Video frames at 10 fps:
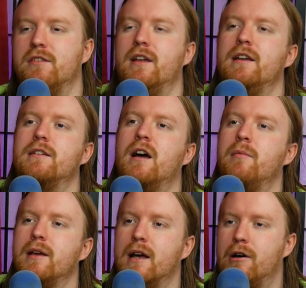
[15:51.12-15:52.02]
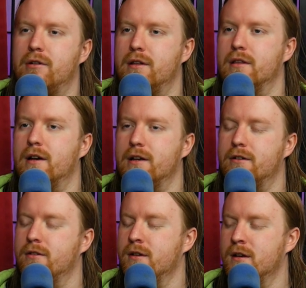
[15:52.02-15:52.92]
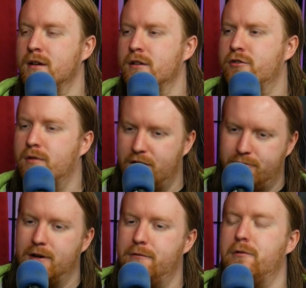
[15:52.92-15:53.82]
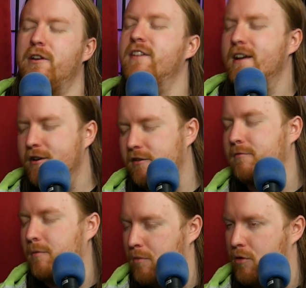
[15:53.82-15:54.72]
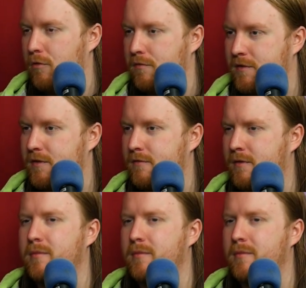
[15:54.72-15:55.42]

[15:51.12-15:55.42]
So then coming out in like 2023, 10 years removed yeah.